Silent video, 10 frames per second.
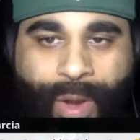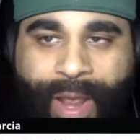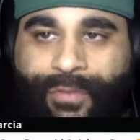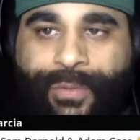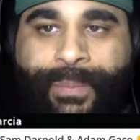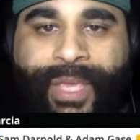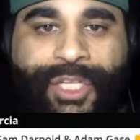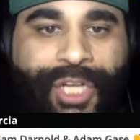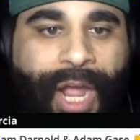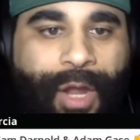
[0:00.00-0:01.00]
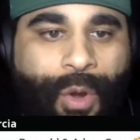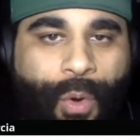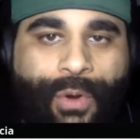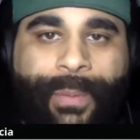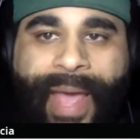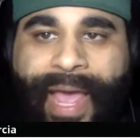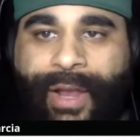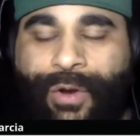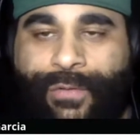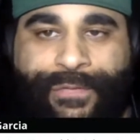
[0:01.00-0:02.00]
whatever big shot
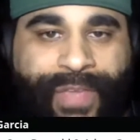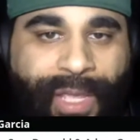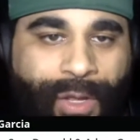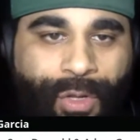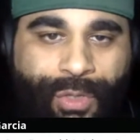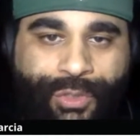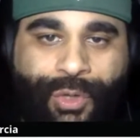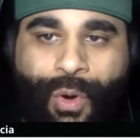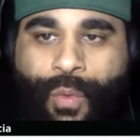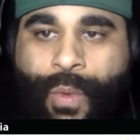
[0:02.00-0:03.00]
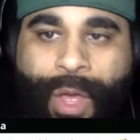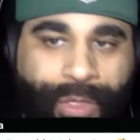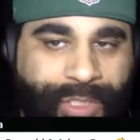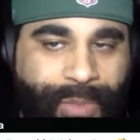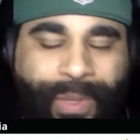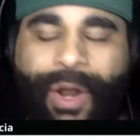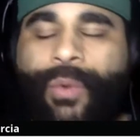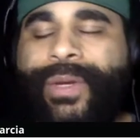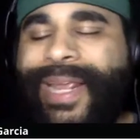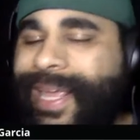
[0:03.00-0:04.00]
quarterback, or Fields or Wilson. We
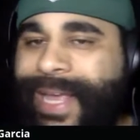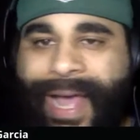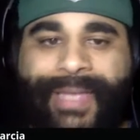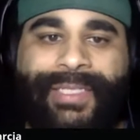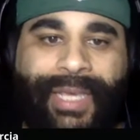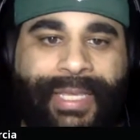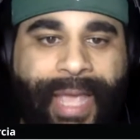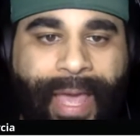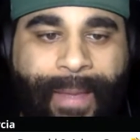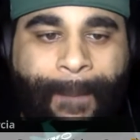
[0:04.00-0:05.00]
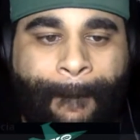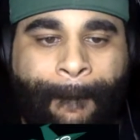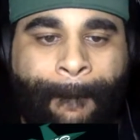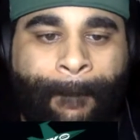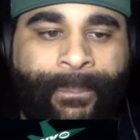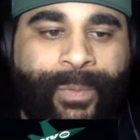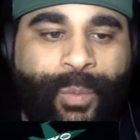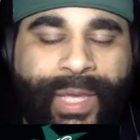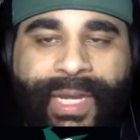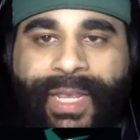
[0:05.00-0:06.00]
don't need guys like that.
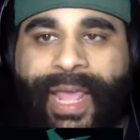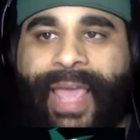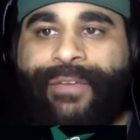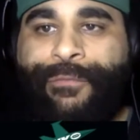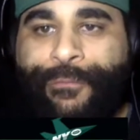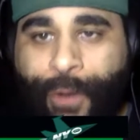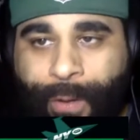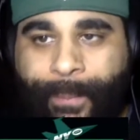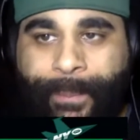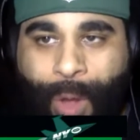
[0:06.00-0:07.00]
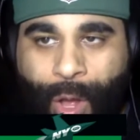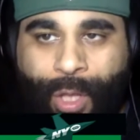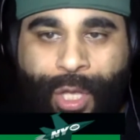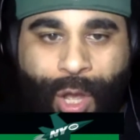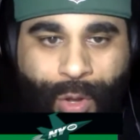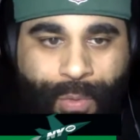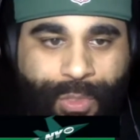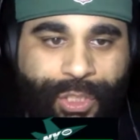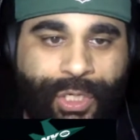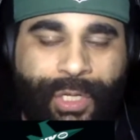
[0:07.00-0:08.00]
We need a football
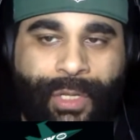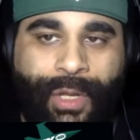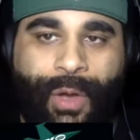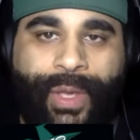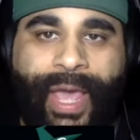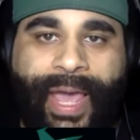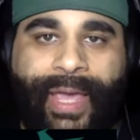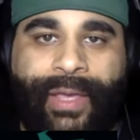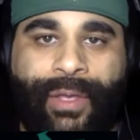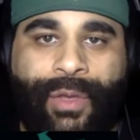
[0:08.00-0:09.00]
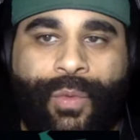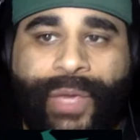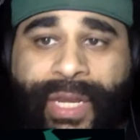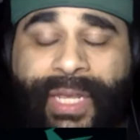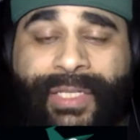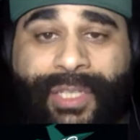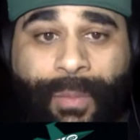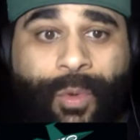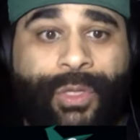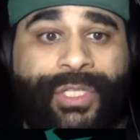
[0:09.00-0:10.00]
coach, okay? We need
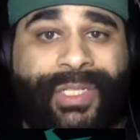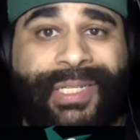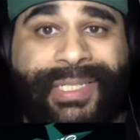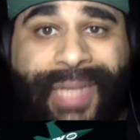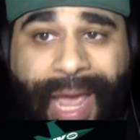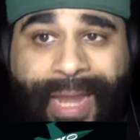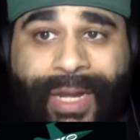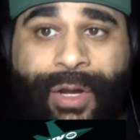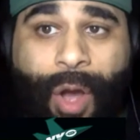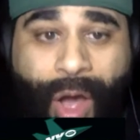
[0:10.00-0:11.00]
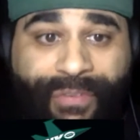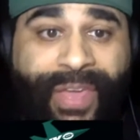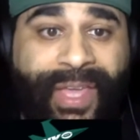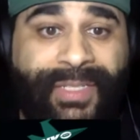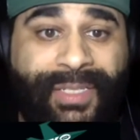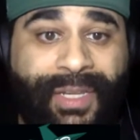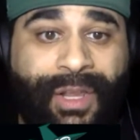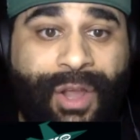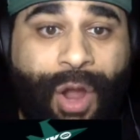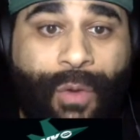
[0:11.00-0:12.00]
someone to design an offense
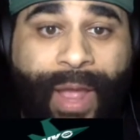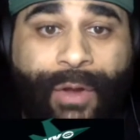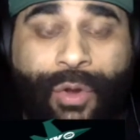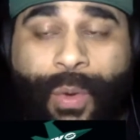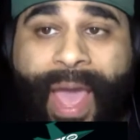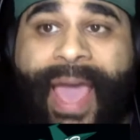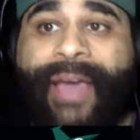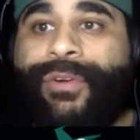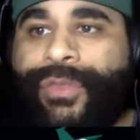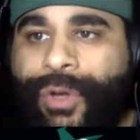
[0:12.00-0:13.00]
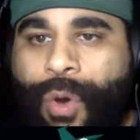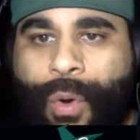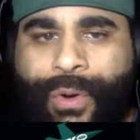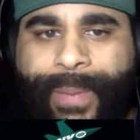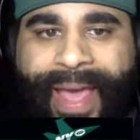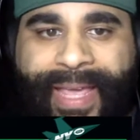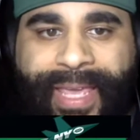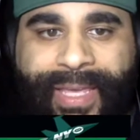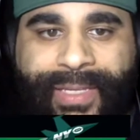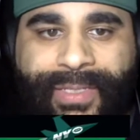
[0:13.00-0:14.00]
around whoever the
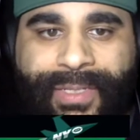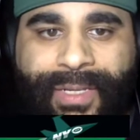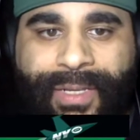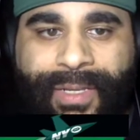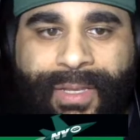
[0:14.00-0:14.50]
quarterback is,